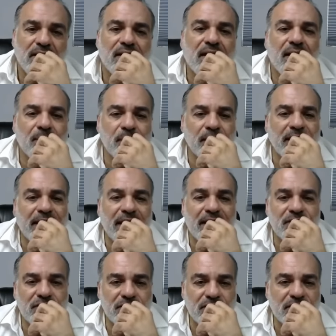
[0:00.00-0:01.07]

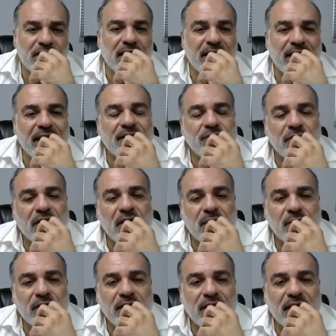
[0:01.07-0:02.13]
complication, psychiatric
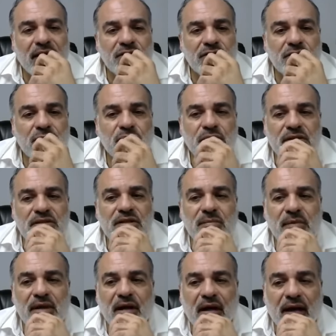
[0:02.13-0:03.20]
complication with
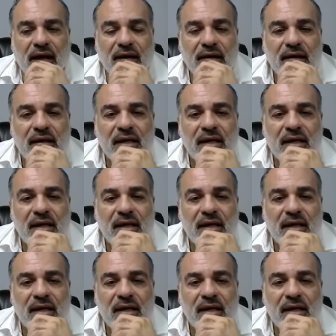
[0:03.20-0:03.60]
TBI.